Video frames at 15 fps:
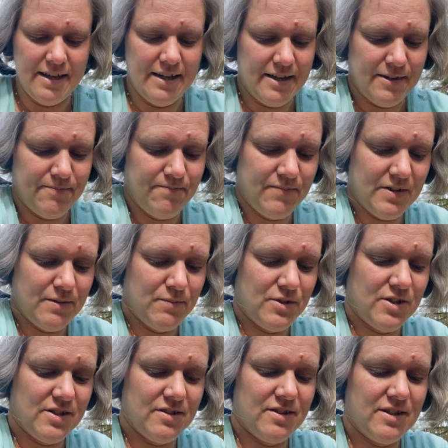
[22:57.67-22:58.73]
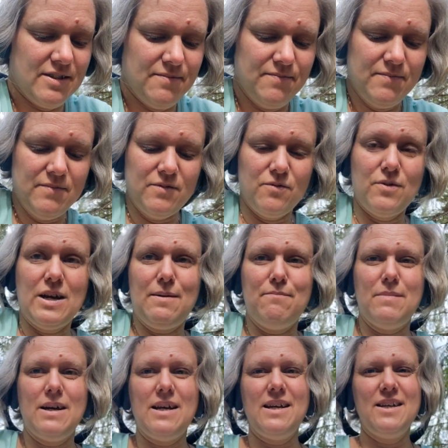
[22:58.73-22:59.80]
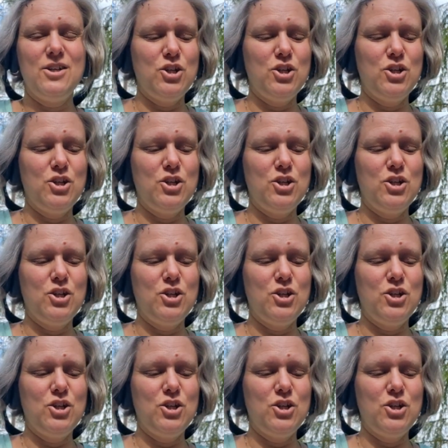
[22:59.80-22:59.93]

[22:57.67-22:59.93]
I'm just gonna grab my